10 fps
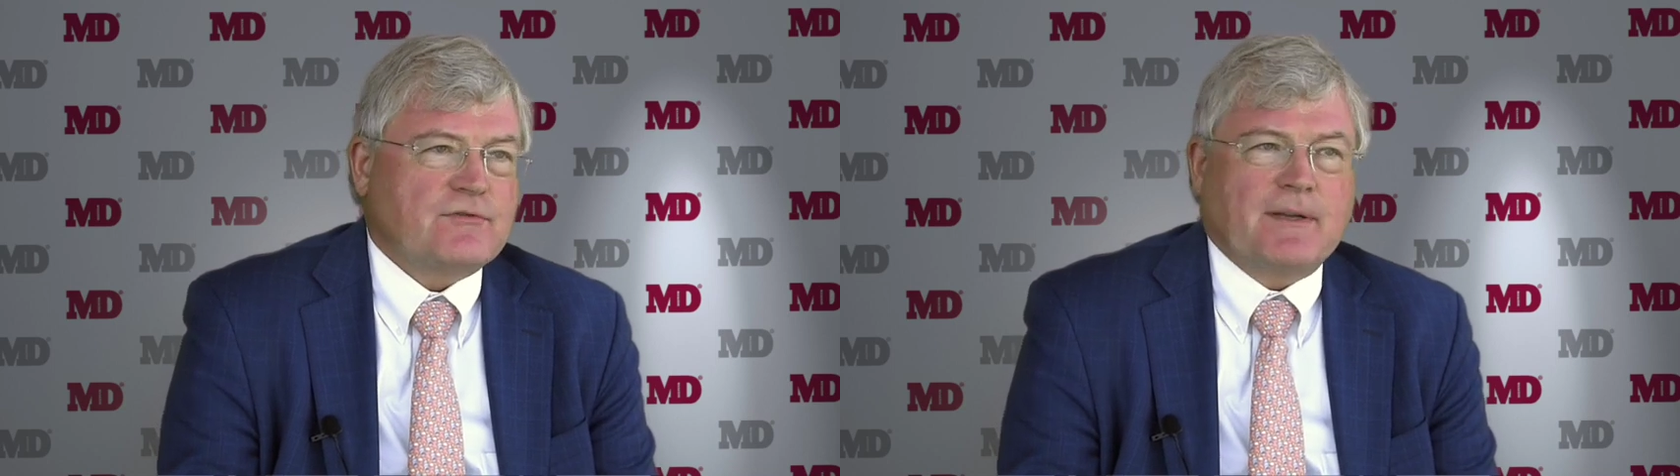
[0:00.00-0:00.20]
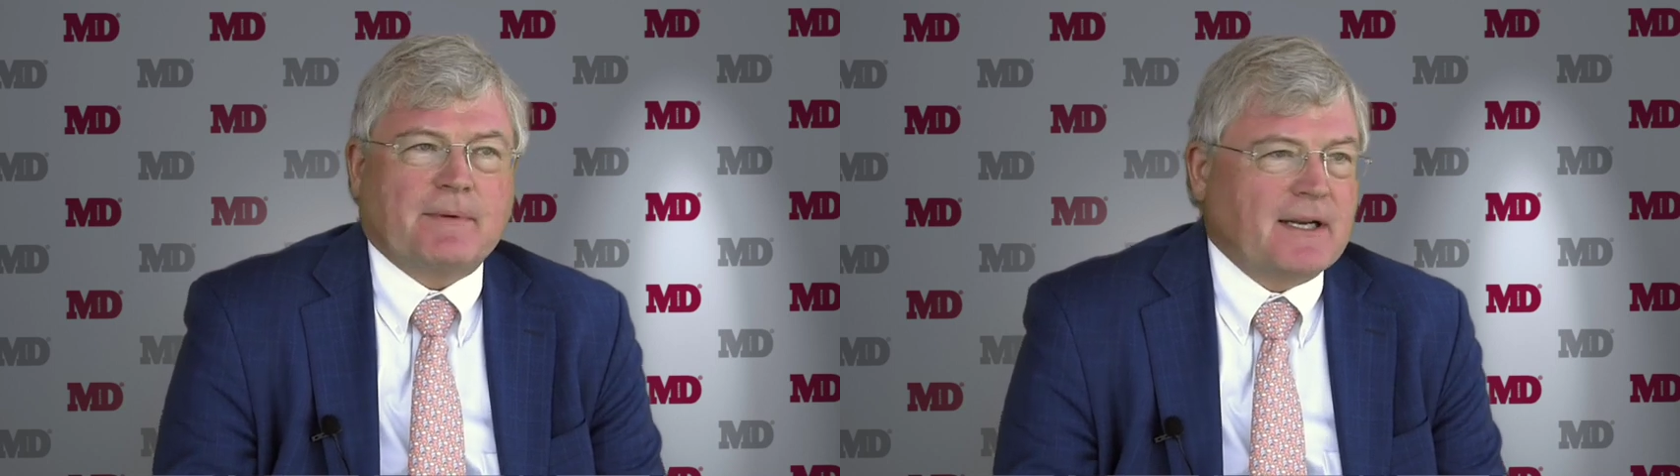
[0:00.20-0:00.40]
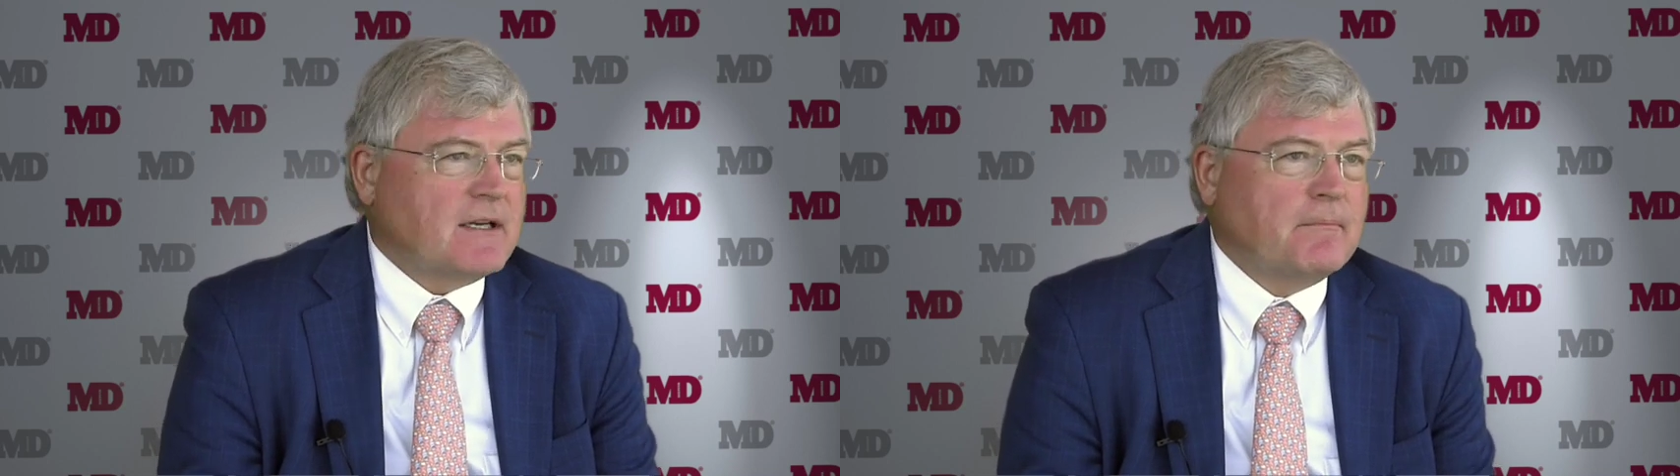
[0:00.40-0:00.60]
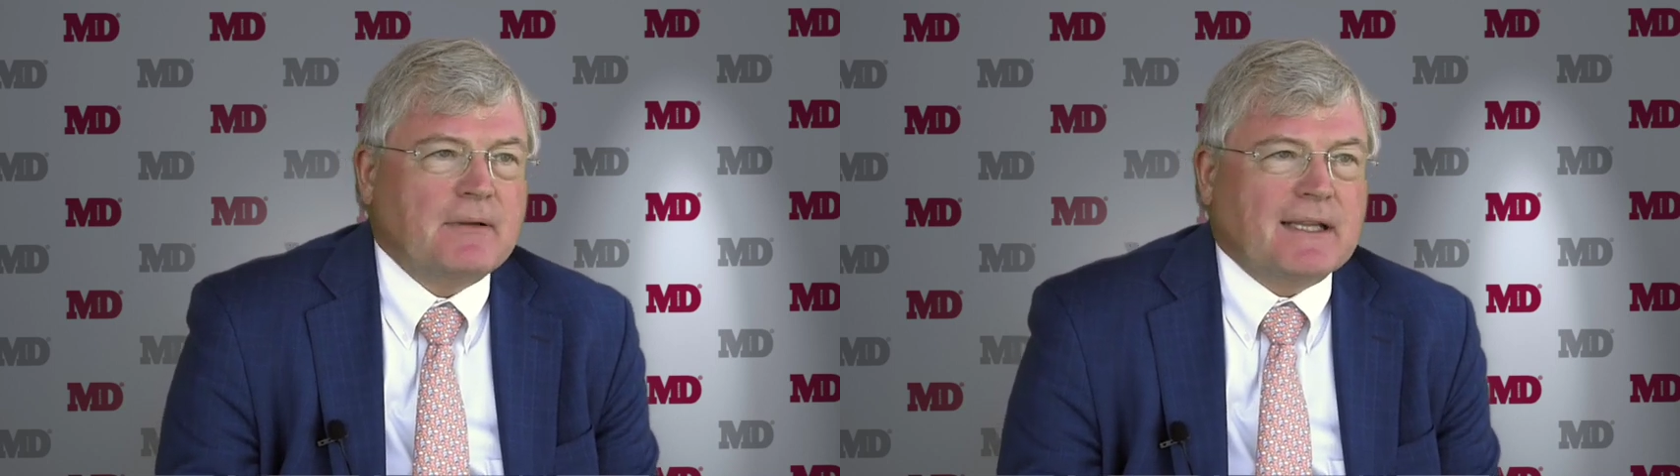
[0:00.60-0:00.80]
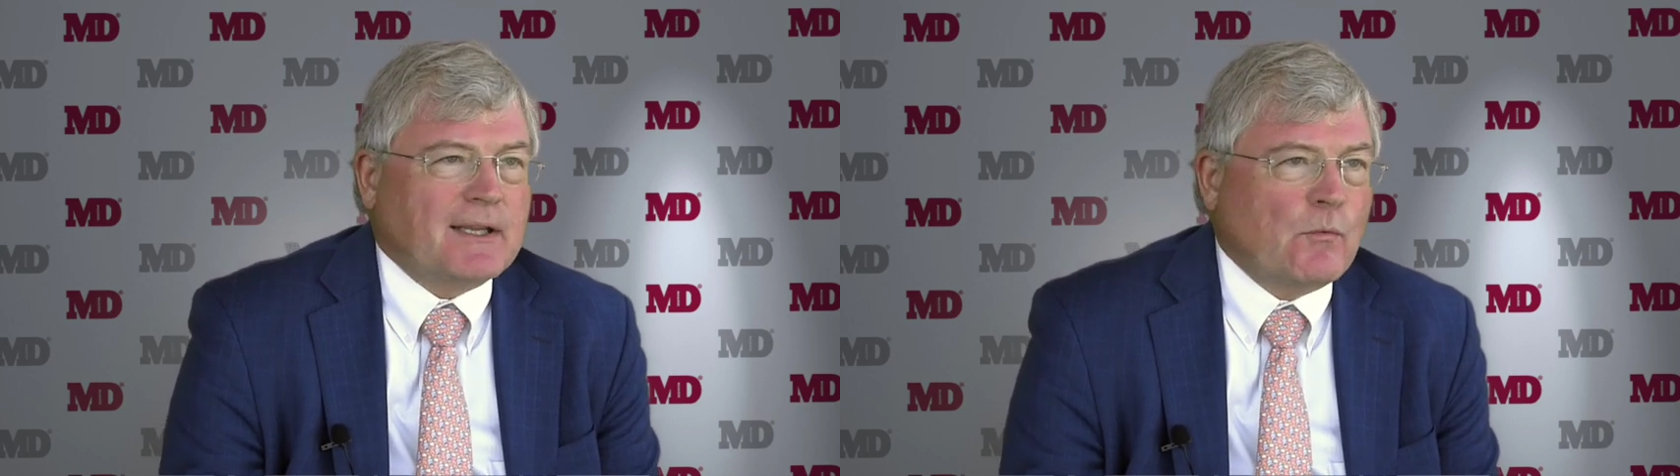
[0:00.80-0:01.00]
treatment had
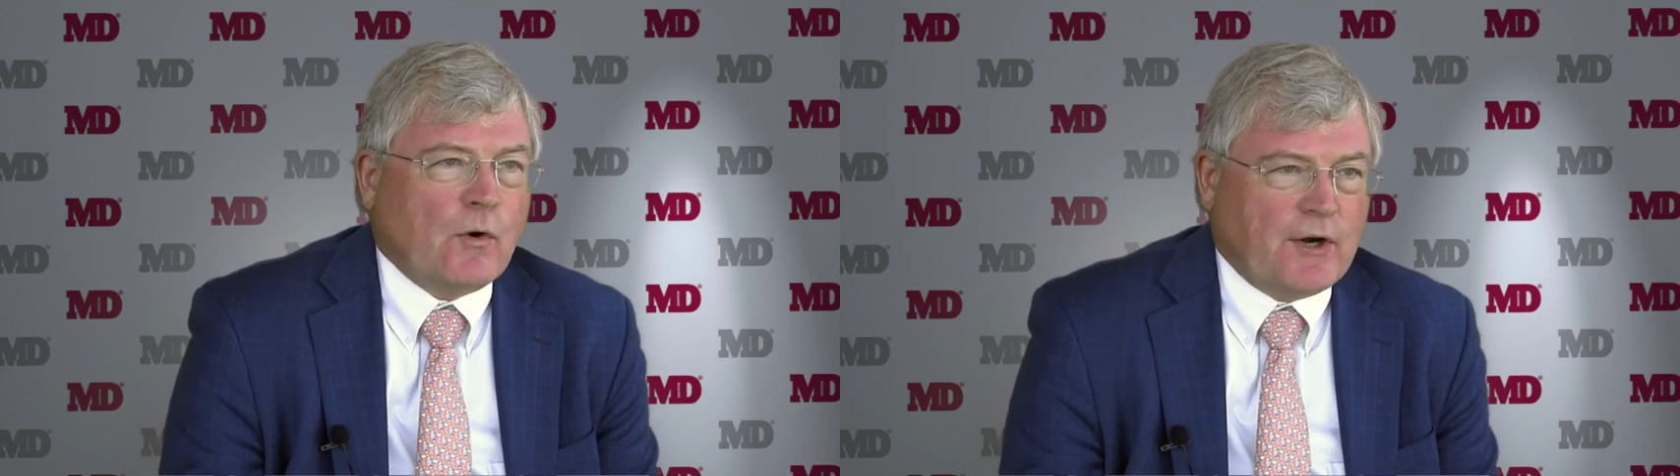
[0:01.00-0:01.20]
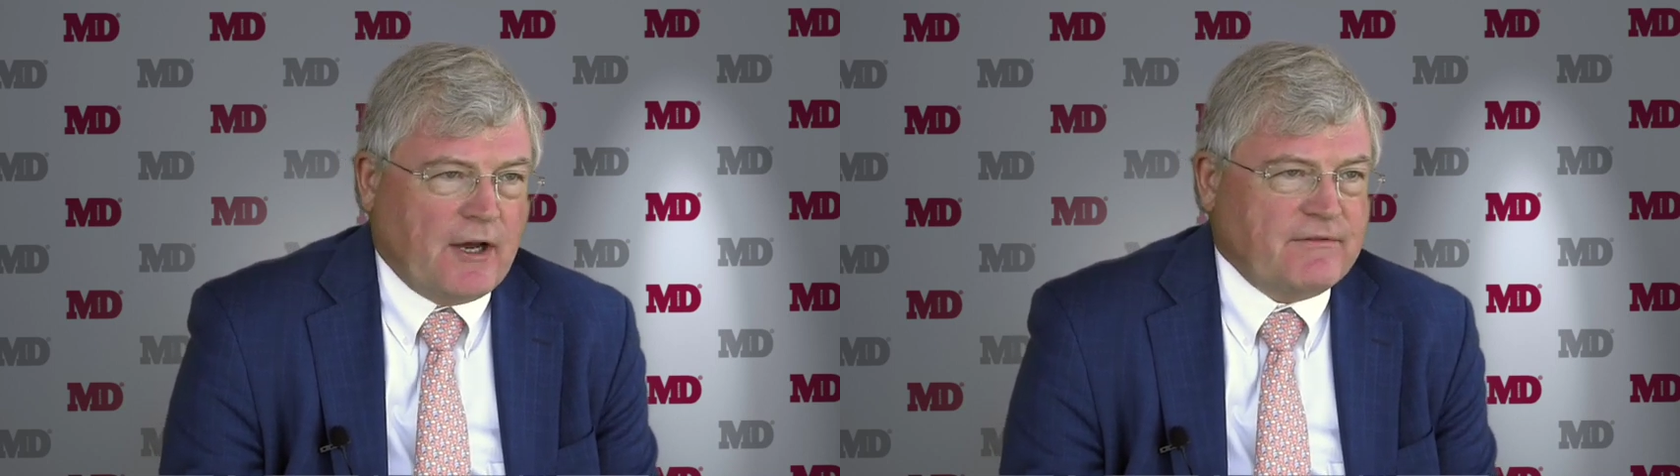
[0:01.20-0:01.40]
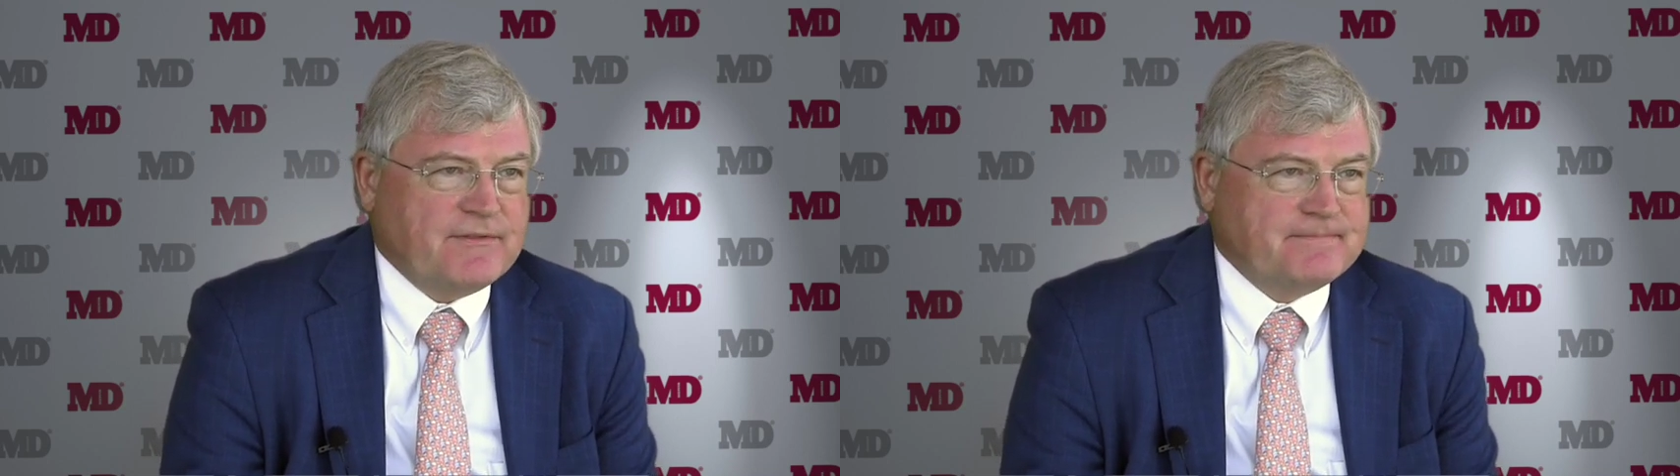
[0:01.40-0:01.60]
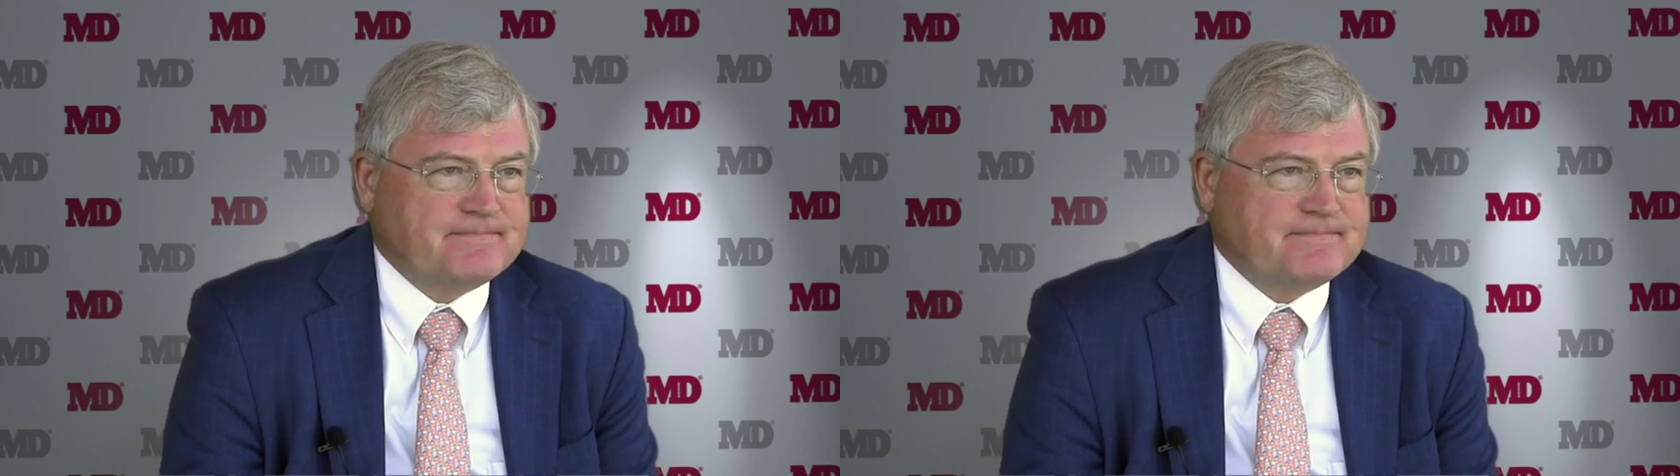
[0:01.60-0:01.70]
completely worn off.